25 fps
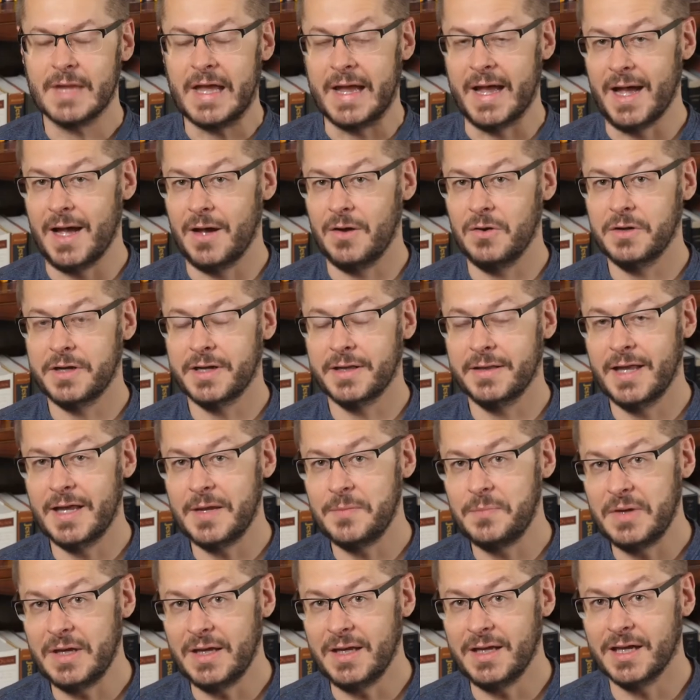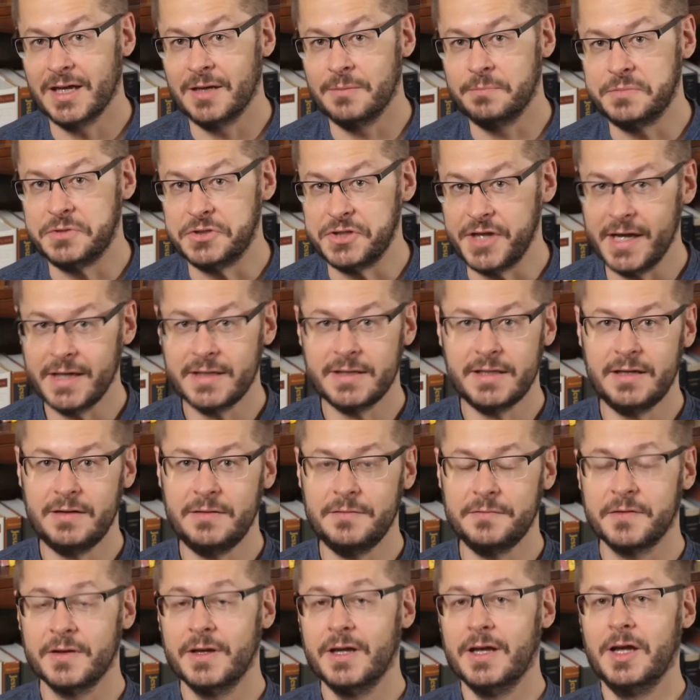How can they be
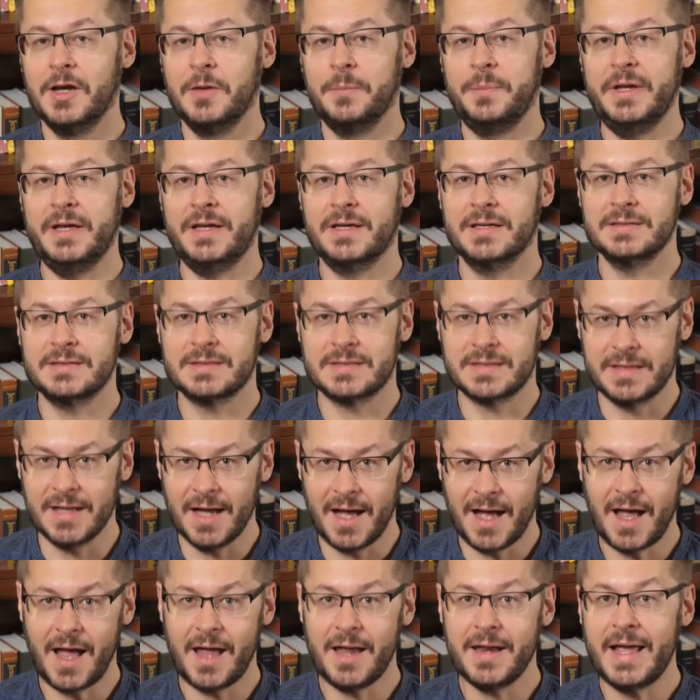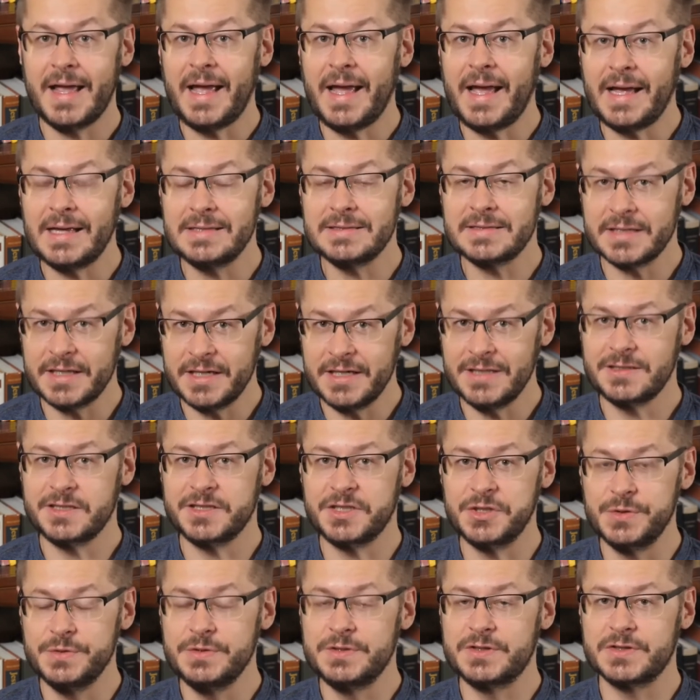objective? Because God has
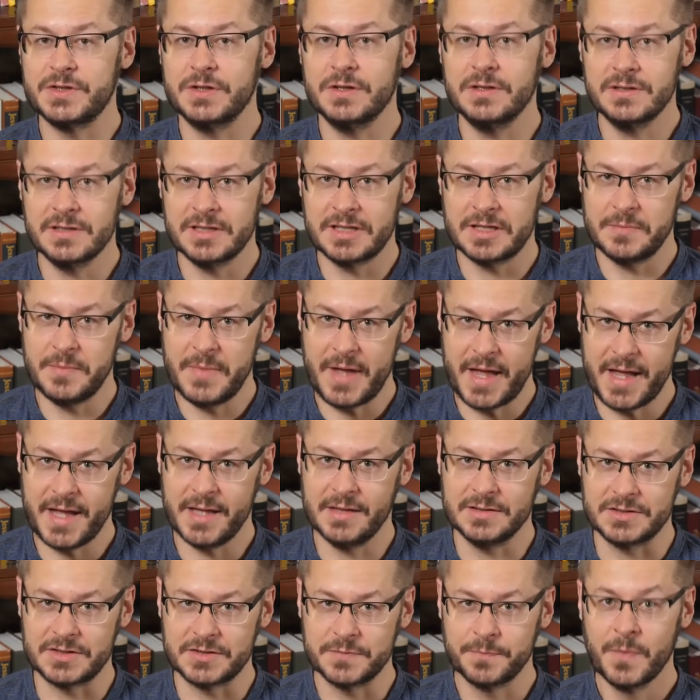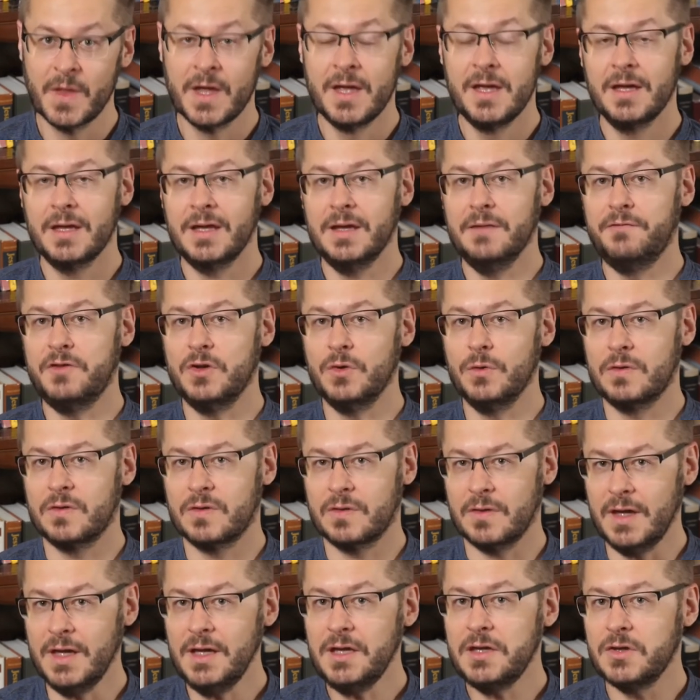issued certain commands. If you
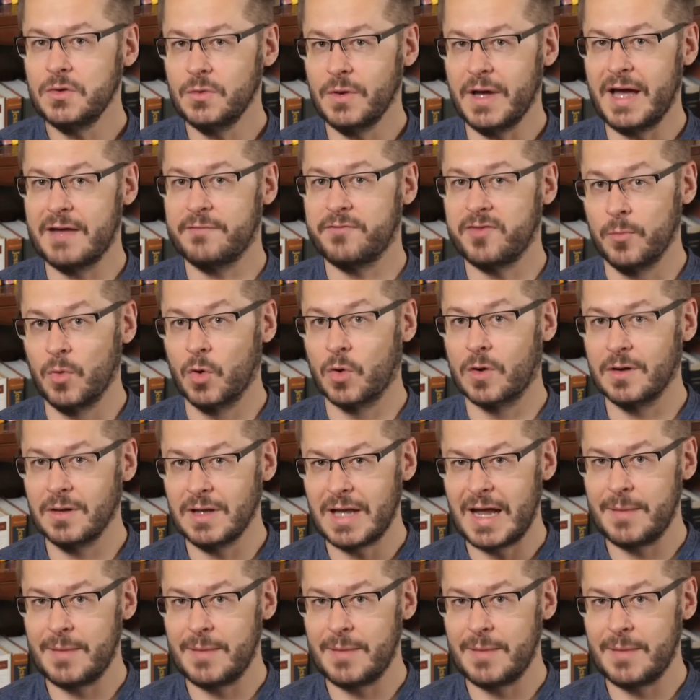think you have a moral